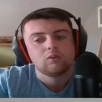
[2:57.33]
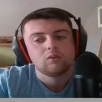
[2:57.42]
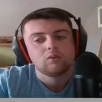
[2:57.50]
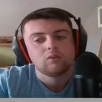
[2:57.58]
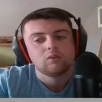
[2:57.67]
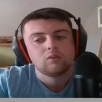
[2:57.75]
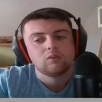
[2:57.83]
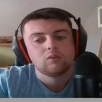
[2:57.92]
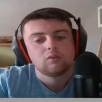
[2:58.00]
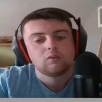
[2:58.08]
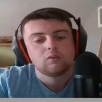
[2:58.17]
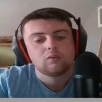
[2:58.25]

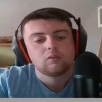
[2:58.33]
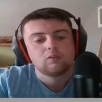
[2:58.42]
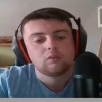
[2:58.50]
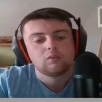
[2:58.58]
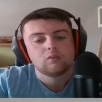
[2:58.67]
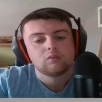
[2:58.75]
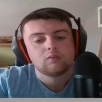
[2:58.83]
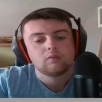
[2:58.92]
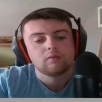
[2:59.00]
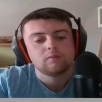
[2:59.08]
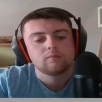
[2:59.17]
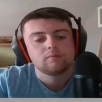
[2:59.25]

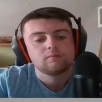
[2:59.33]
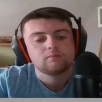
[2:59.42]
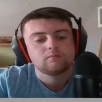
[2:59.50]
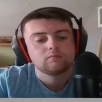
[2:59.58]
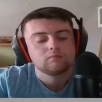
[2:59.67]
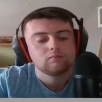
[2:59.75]
[no speech]